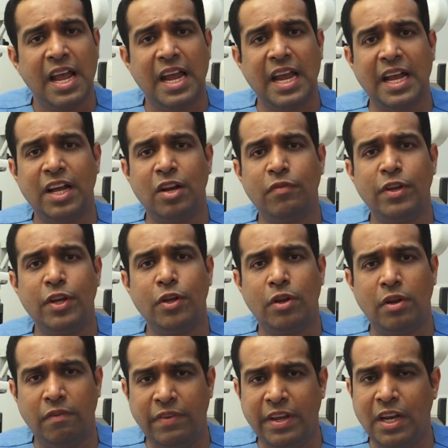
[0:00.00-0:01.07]
Here
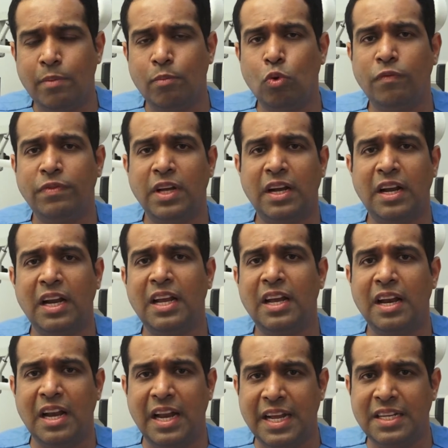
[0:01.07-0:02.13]
we remove the
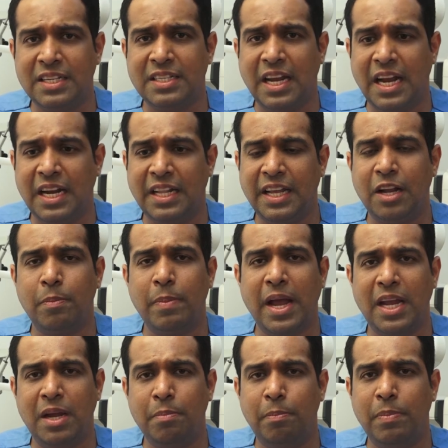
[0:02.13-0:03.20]
clear lens and
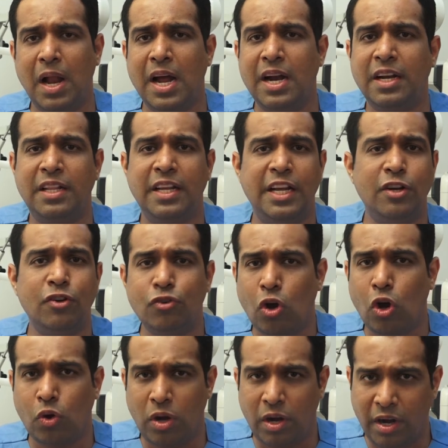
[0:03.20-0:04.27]
thereby implant the
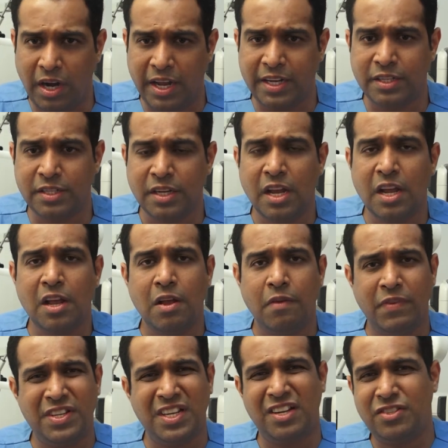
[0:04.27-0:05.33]
intraocular lens,
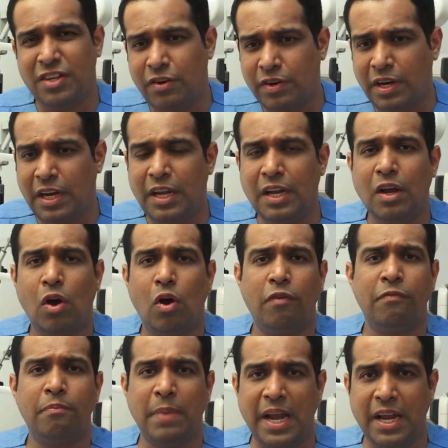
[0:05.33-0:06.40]
which are generally
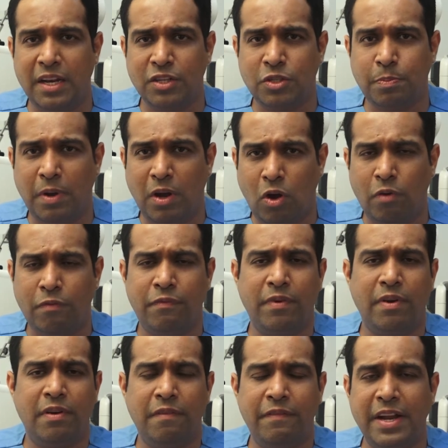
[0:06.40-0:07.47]
of
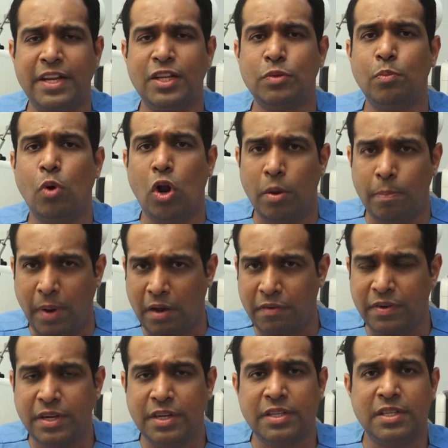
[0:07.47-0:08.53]
very small
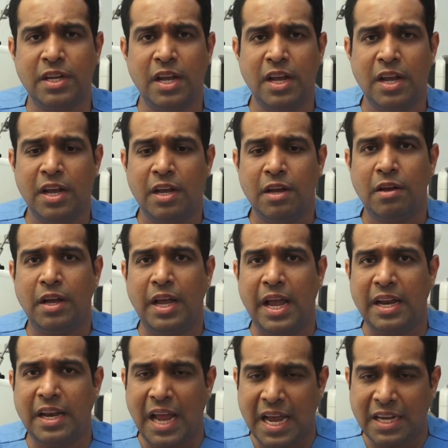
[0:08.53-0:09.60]
powers,
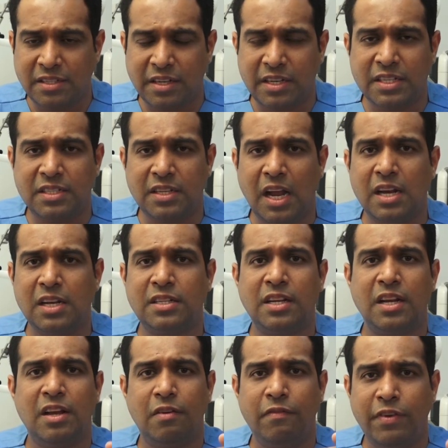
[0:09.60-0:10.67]
and as a result
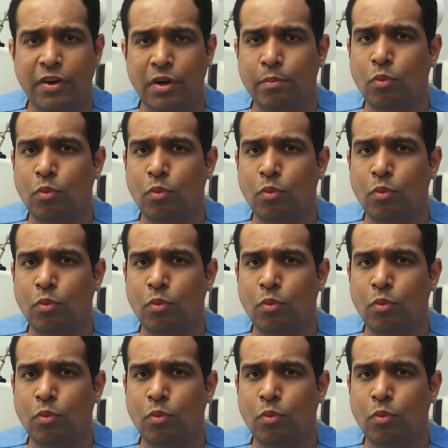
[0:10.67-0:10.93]
we